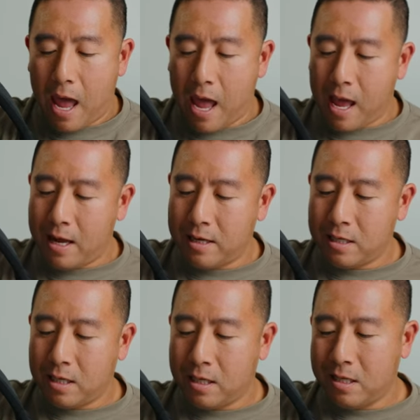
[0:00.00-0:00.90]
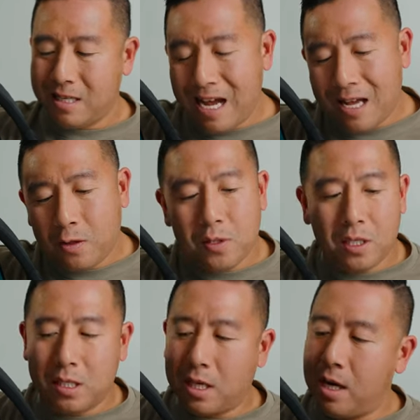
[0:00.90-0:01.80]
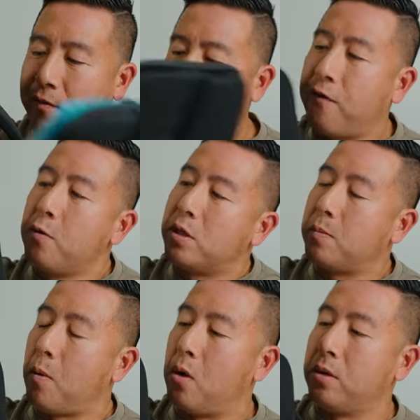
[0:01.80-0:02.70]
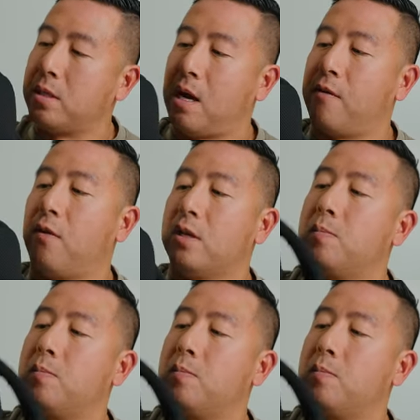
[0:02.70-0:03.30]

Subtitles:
And yeah, those are just kind of a few small design flaws.